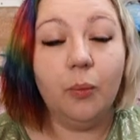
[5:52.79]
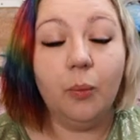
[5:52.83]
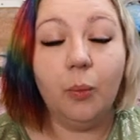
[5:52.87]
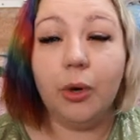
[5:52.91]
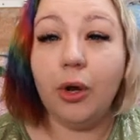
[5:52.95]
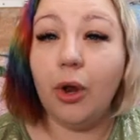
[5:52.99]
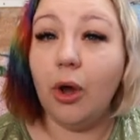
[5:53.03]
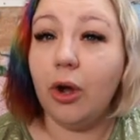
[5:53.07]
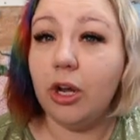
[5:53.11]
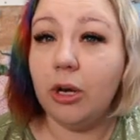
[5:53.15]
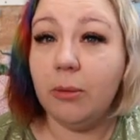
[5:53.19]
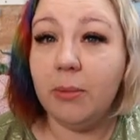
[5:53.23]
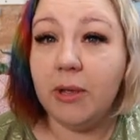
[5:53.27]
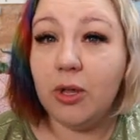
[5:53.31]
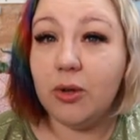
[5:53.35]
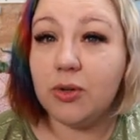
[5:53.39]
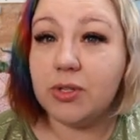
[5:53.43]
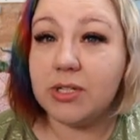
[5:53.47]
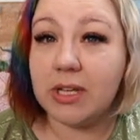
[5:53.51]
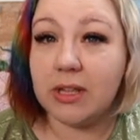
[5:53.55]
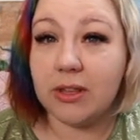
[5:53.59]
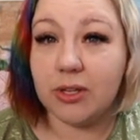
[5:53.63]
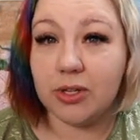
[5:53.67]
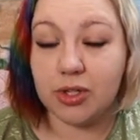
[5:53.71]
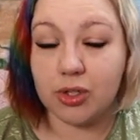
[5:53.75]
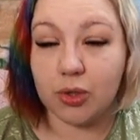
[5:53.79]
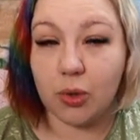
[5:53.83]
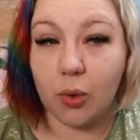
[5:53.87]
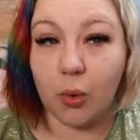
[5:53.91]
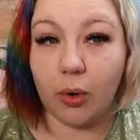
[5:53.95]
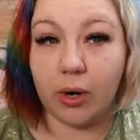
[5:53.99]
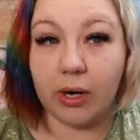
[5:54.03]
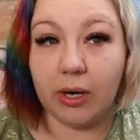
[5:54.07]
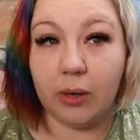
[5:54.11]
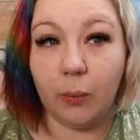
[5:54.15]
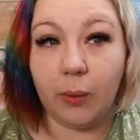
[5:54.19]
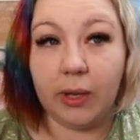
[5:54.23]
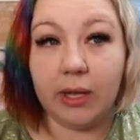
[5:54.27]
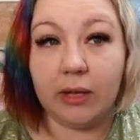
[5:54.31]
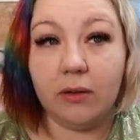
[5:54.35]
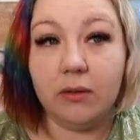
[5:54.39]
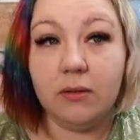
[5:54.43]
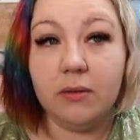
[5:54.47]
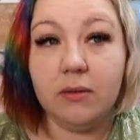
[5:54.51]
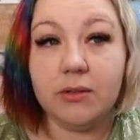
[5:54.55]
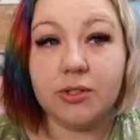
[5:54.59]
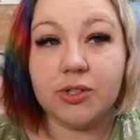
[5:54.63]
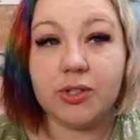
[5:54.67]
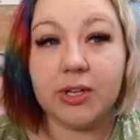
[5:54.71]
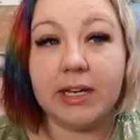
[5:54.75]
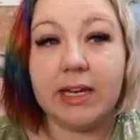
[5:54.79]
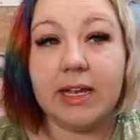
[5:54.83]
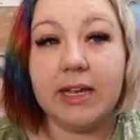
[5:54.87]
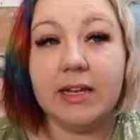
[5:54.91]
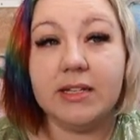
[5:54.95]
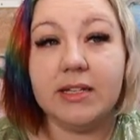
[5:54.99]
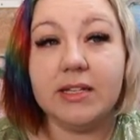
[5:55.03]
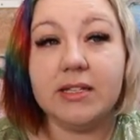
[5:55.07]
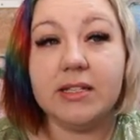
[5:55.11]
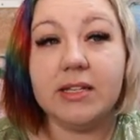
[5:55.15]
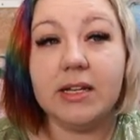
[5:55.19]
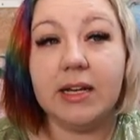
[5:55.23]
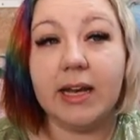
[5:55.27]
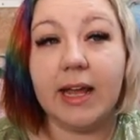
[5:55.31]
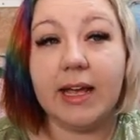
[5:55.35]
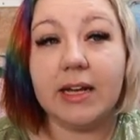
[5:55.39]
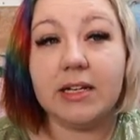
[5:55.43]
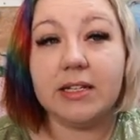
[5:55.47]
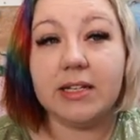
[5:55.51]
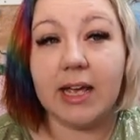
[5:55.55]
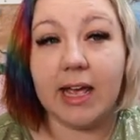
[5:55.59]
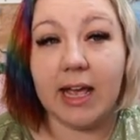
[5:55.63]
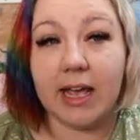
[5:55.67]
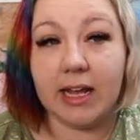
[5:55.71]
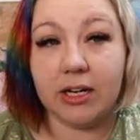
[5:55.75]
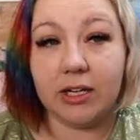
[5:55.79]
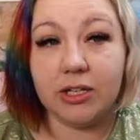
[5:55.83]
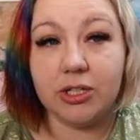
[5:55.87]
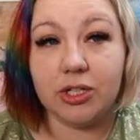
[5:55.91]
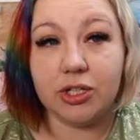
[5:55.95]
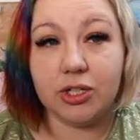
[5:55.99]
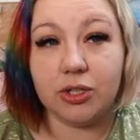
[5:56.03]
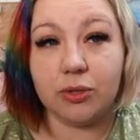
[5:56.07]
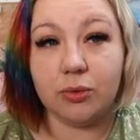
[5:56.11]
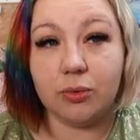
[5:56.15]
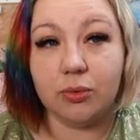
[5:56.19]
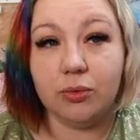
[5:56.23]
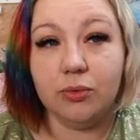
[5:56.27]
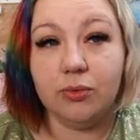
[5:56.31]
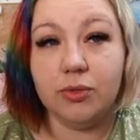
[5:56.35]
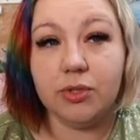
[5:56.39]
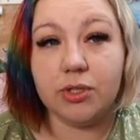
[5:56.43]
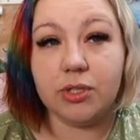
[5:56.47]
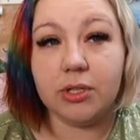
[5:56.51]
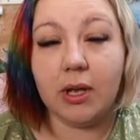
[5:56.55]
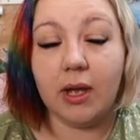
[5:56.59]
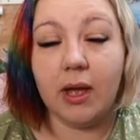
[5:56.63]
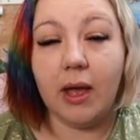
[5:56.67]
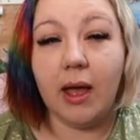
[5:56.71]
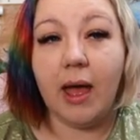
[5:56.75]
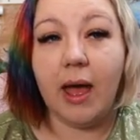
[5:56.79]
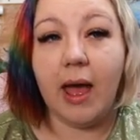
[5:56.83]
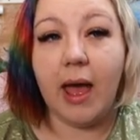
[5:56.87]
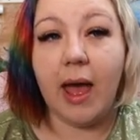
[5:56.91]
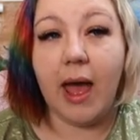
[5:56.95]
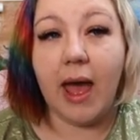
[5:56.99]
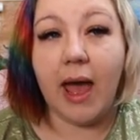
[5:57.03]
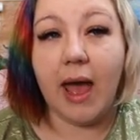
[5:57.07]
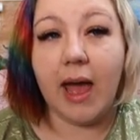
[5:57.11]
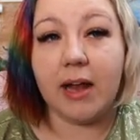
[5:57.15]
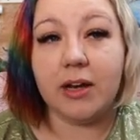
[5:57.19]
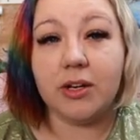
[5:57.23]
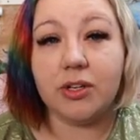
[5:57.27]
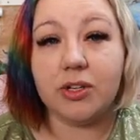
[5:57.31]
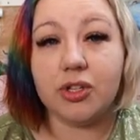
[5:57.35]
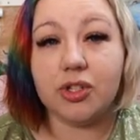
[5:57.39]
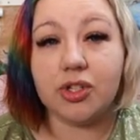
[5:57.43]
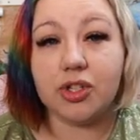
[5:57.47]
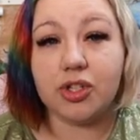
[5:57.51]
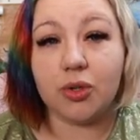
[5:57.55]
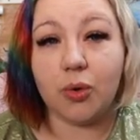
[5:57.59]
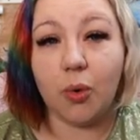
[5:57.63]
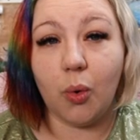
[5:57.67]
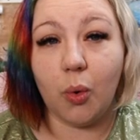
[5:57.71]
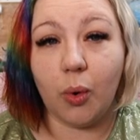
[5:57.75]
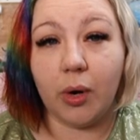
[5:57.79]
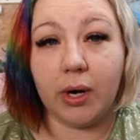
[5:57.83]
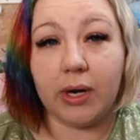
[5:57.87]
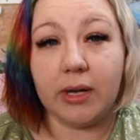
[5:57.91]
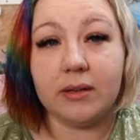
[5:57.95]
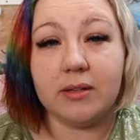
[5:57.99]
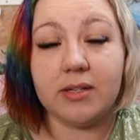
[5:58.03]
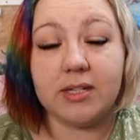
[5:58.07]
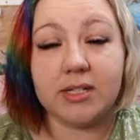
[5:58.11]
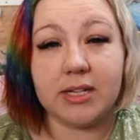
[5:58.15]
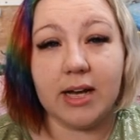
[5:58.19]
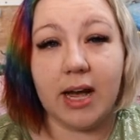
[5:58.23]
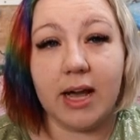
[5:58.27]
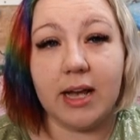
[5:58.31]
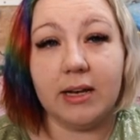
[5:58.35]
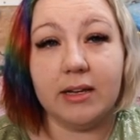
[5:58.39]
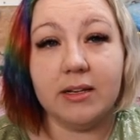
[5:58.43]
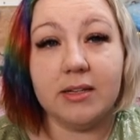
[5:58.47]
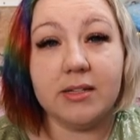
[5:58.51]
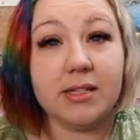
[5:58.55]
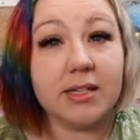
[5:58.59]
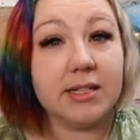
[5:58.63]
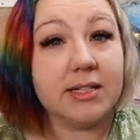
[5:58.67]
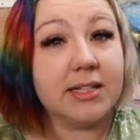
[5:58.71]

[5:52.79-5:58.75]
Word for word: We're not going to be using the scoring wheel, so I need to select Edit Tools and scoring stylus.